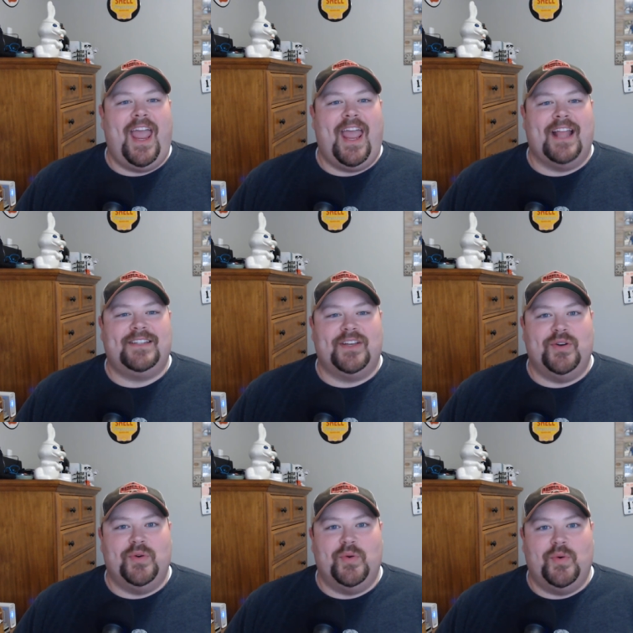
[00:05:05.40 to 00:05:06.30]
And
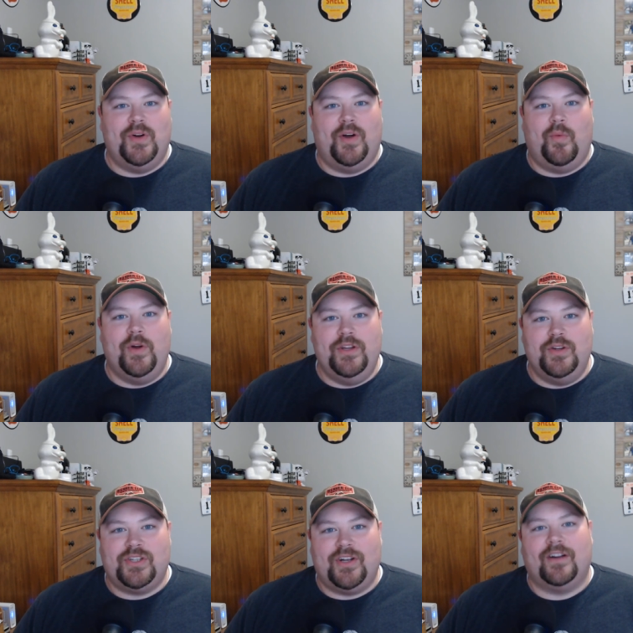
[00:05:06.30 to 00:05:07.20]
so when you
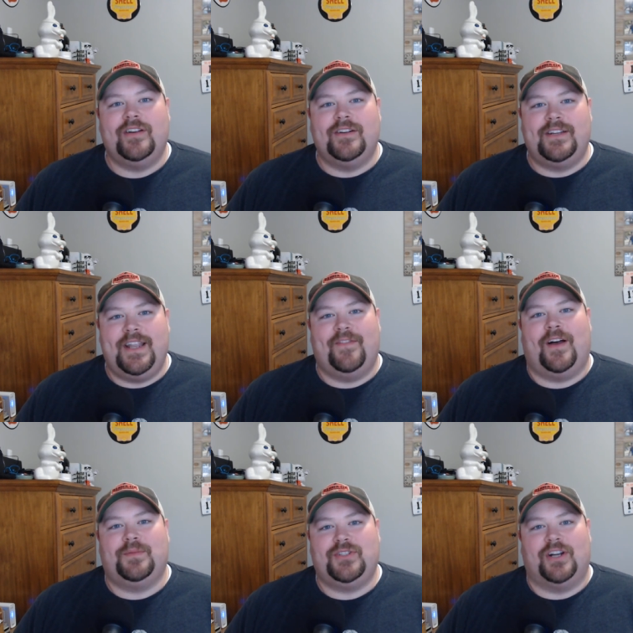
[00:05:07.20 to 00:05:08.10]
start your
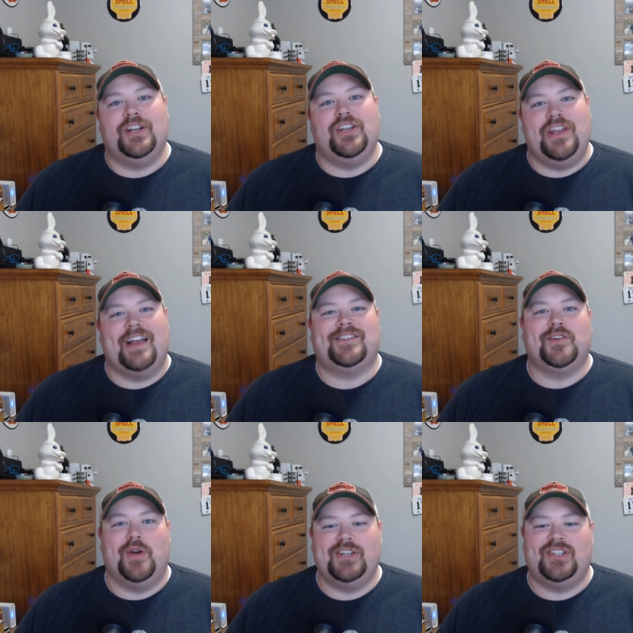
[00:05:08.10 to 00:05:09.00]
DevOps journey and you ask the
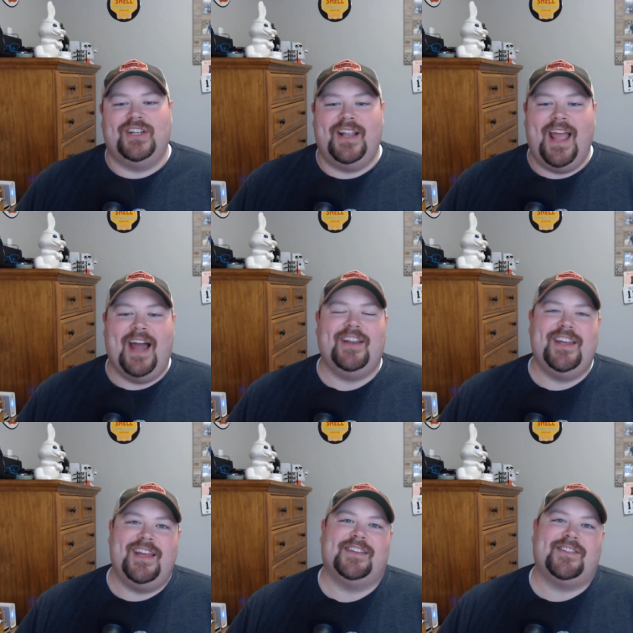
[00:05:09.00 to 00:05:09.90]
question, how do
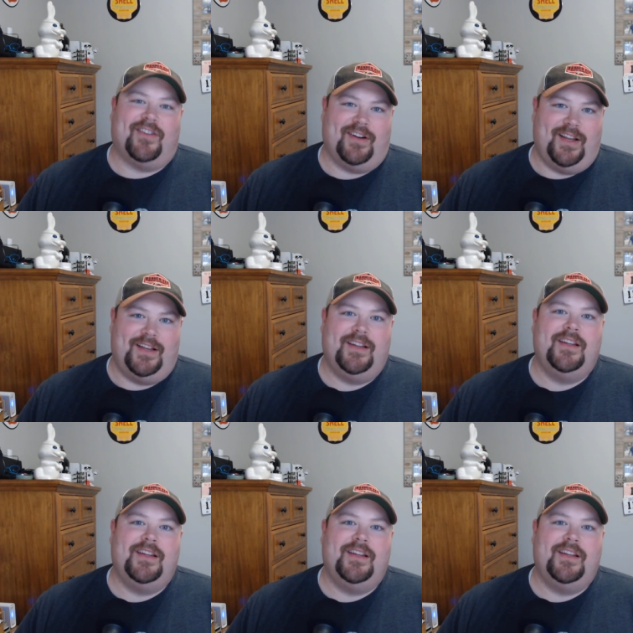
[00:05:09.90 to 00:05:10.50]
you get started?